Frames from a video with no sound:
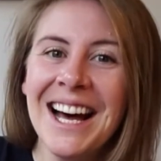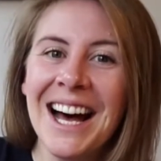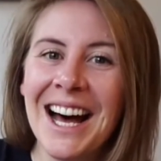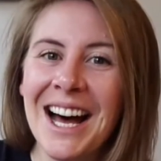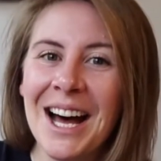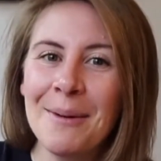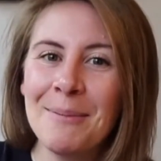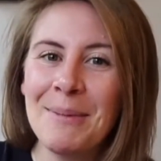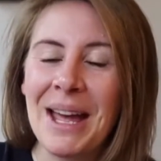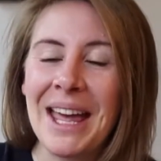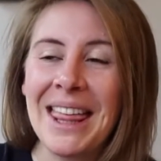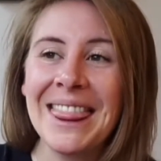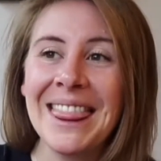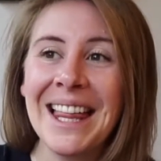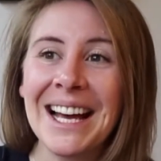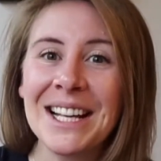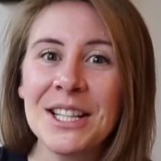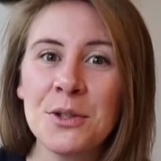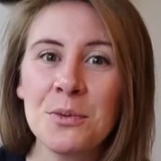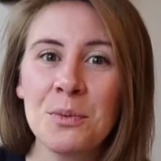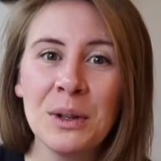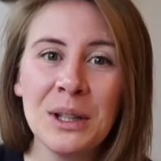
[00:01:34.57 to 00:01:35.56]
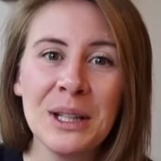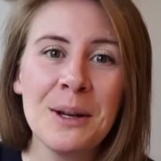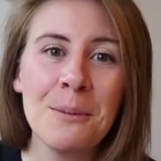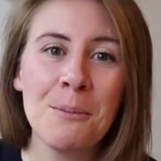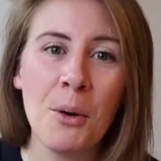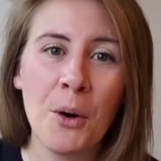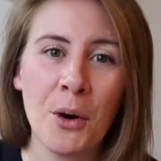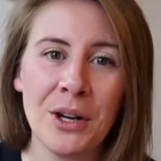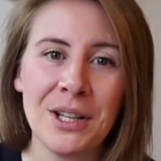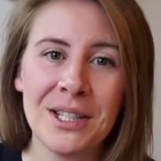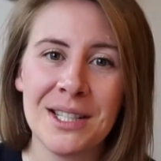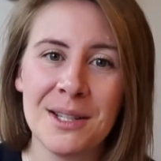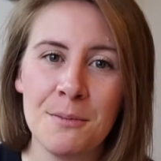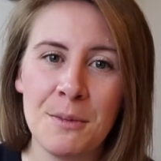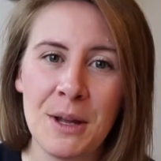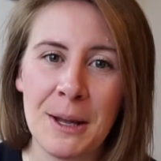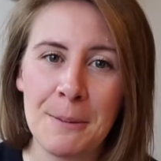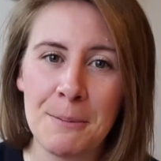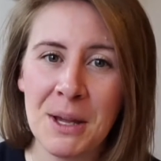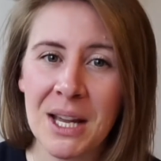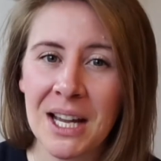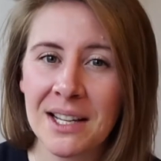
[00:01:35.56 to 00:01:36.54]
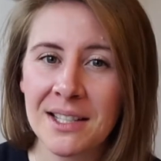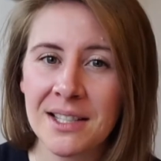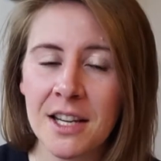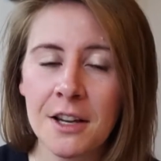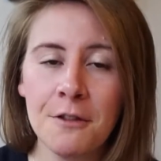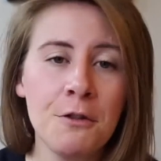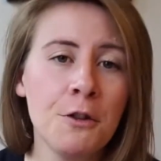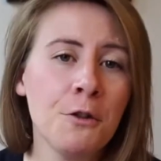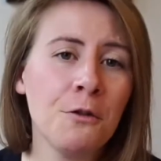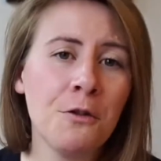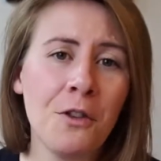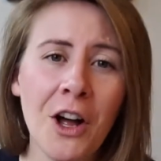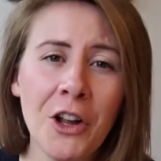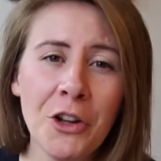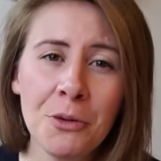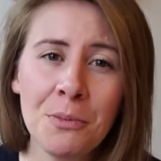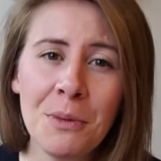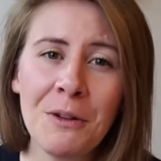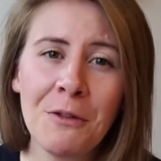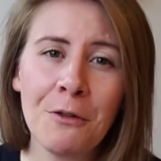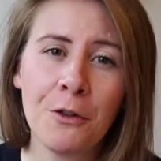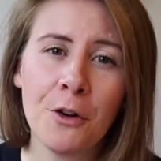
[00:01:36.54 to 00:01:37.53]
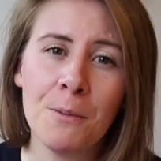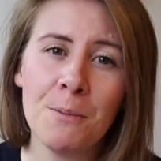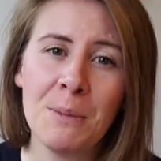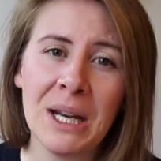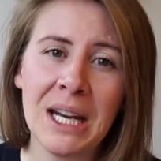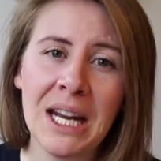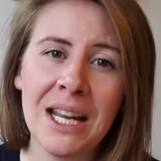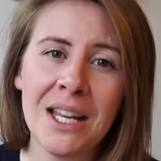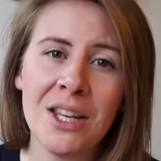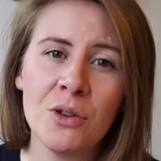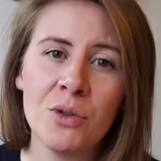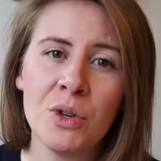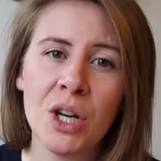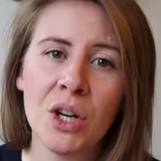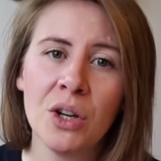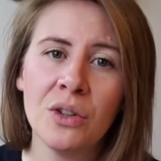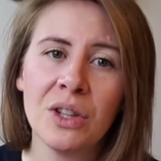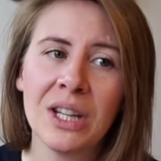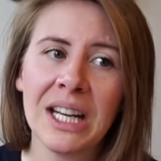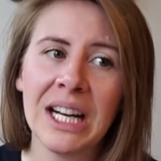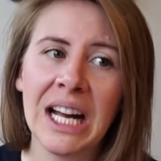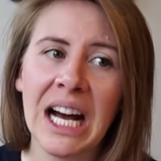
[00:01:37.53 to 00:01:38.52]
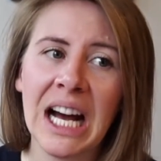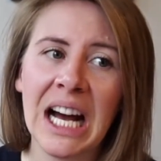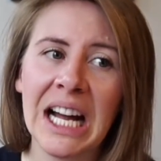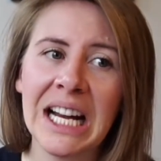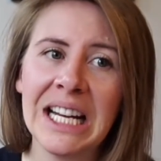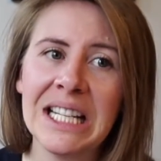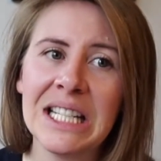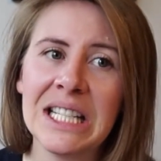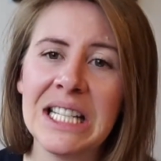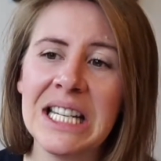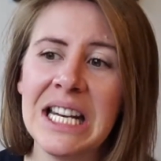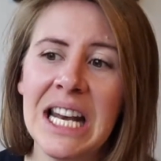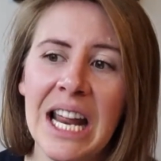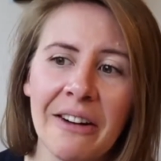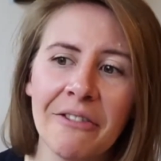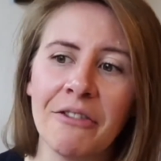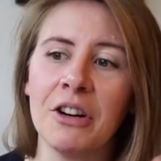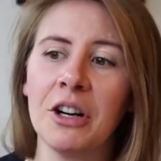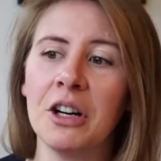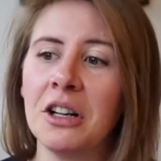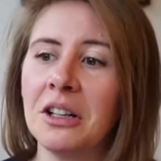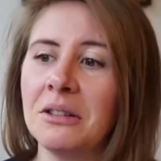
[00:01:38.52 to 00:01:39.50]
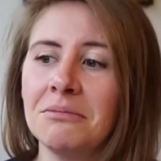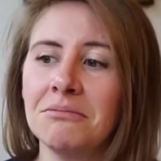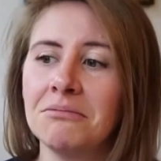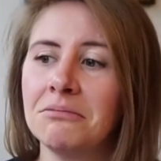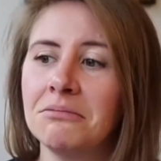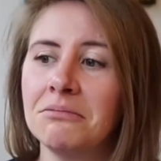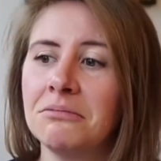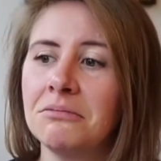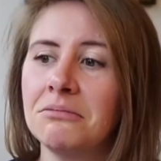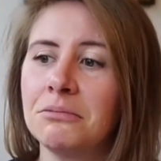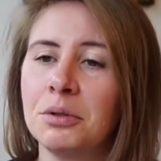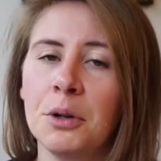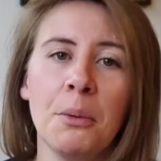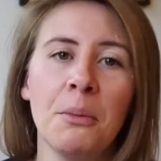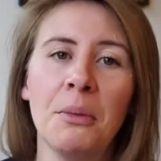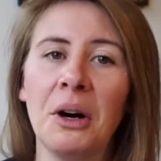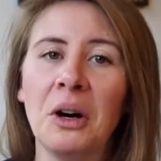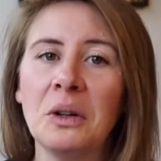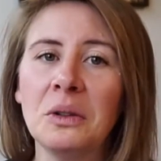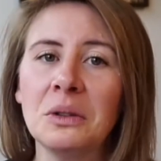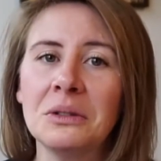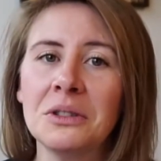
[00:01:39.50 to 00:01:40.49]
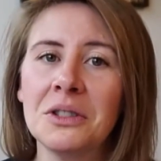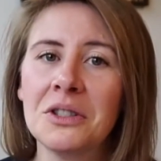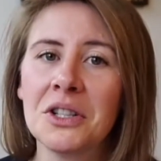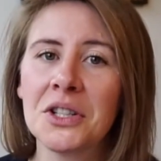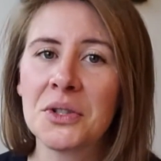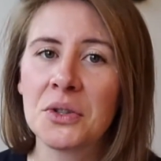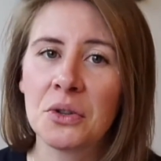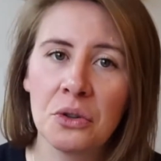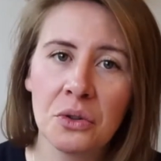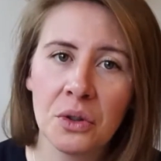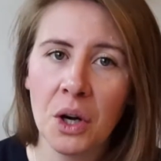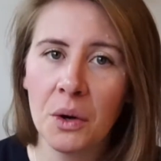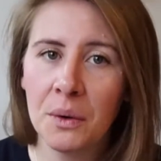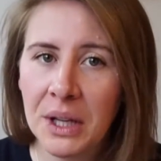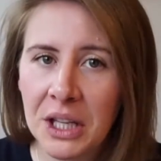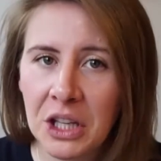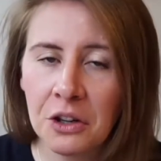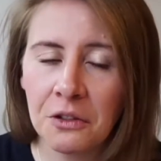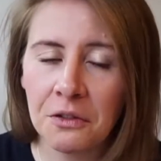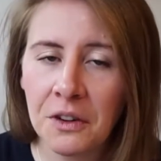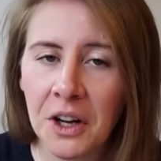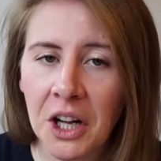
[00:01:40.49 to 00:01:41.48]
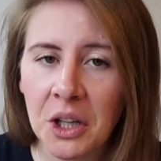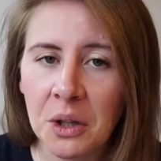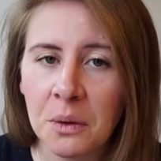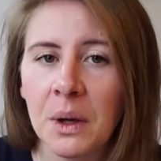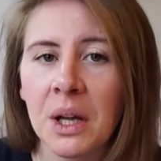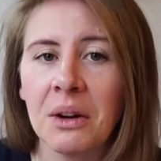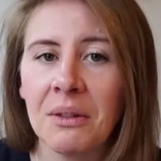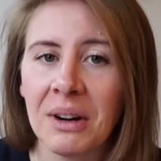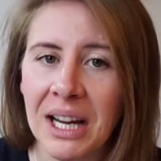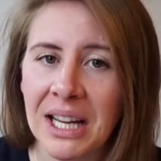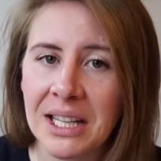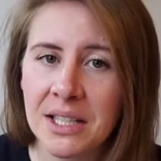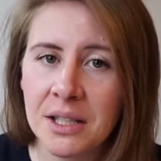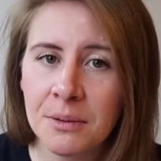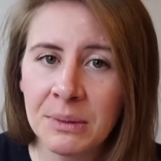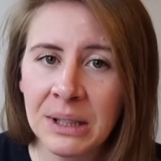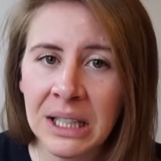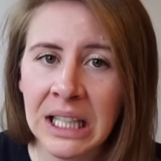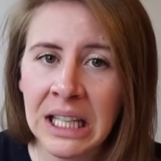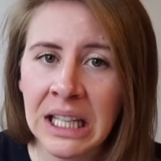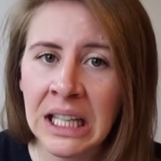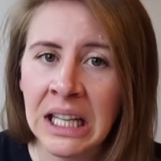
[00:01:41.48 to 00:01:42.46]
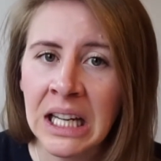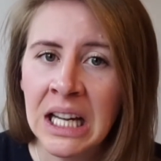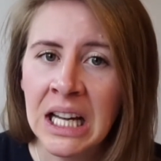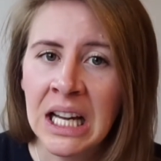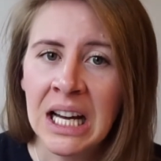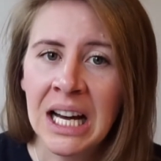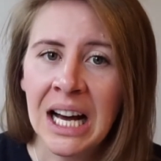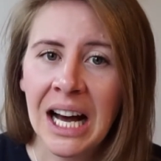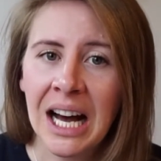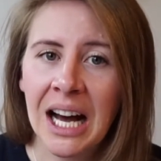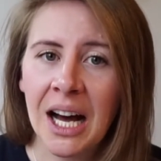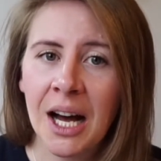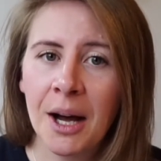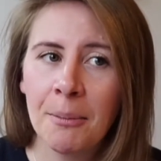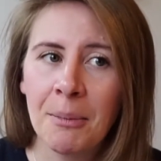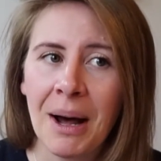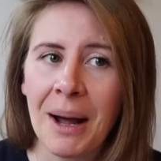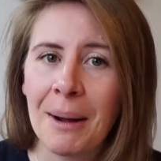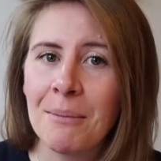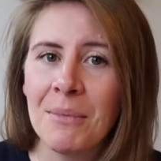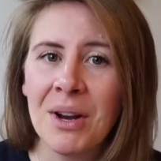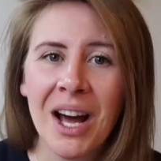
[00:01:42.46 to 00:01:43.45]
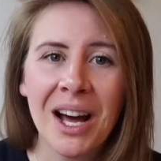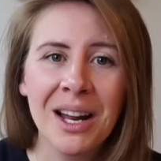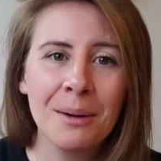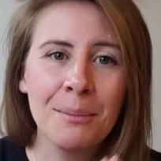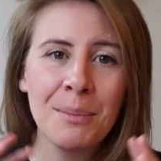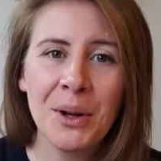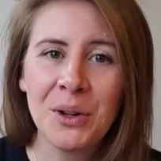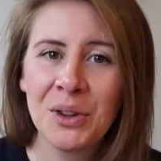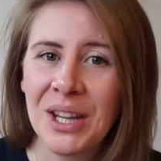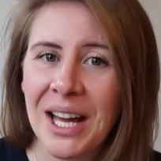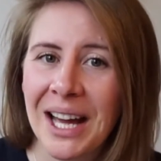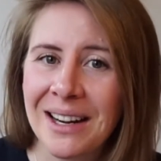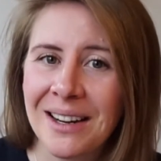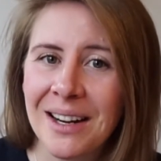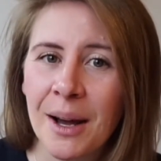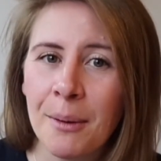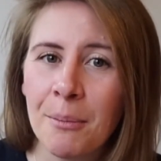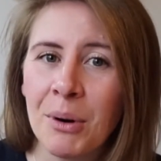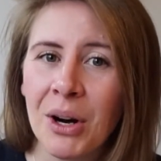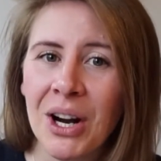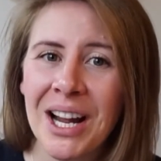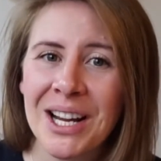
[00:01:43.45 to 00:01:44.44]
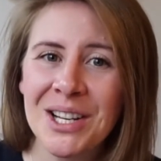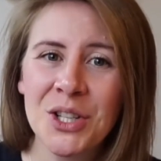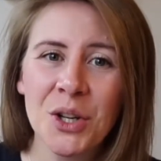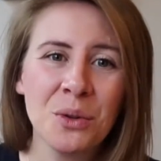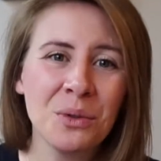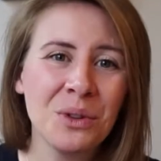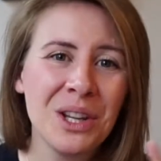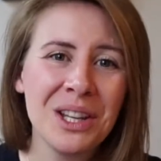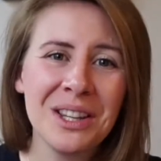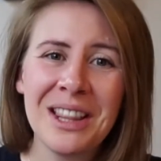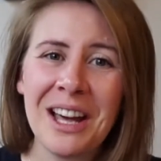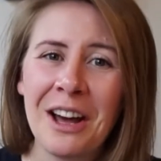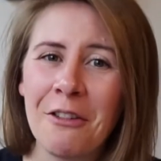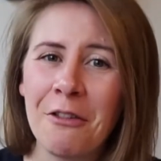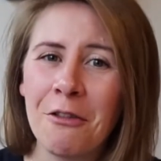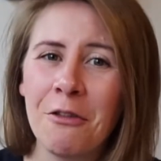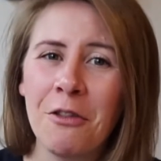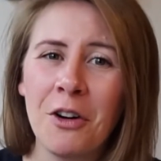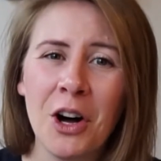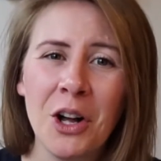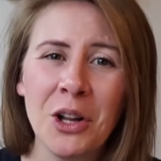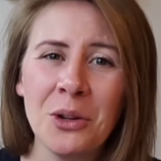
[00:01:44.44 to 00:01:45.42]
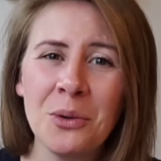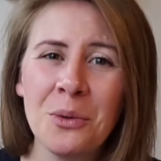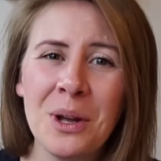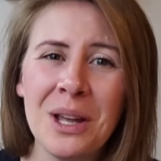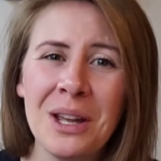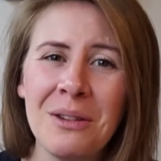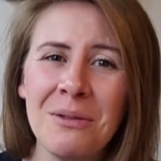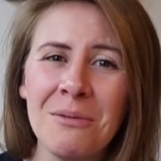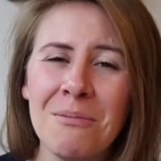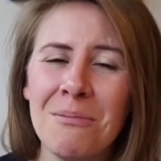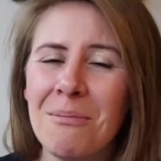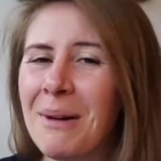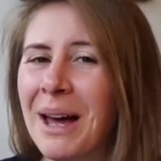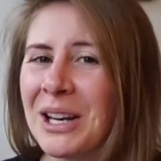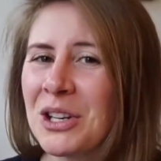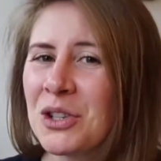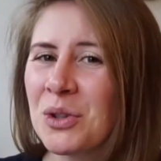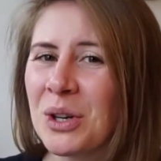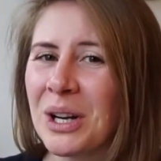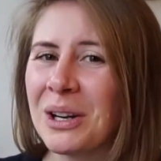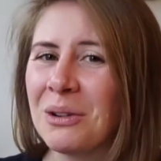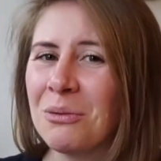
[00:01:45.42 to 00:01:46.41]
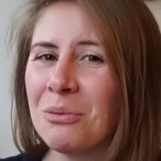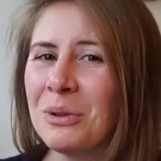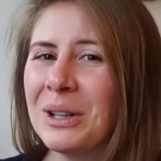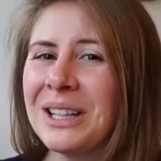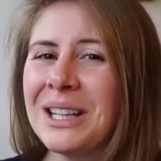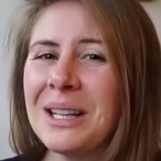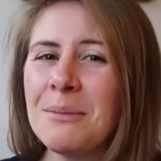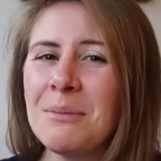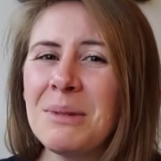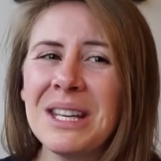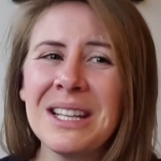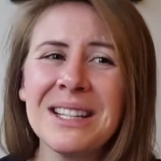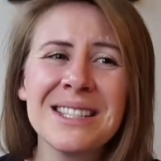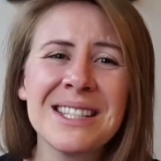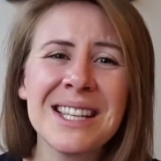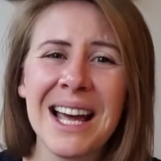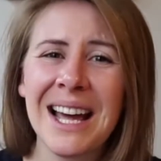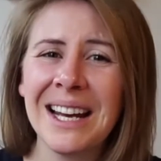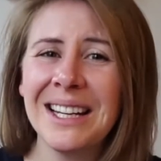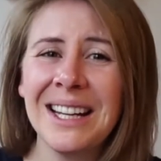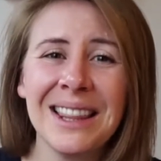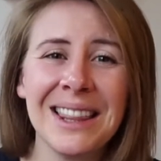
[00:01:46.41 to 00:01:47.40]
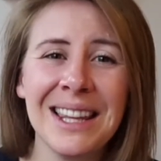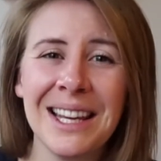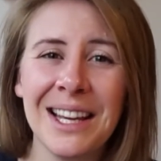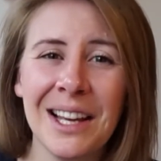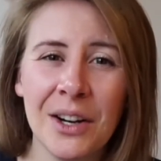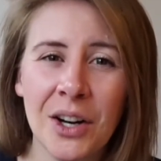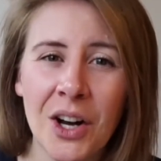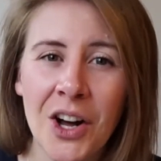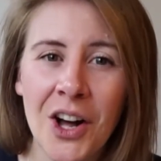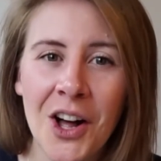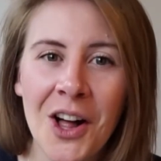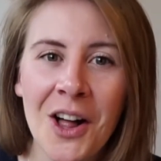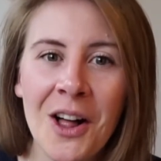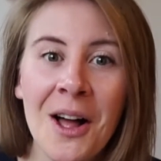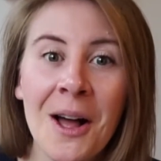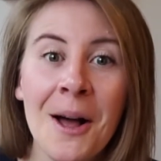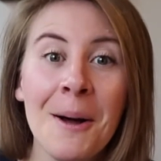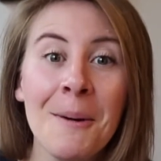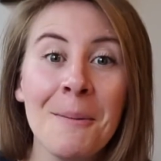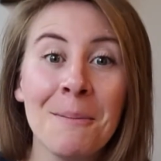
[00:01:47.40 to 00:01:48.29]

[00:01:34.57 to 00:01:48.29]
And that's really important to me because if you followed me for a minute, you know that I never promote just growing your following randomly. I'm not about that number. I don't think that following metric really means anything at all.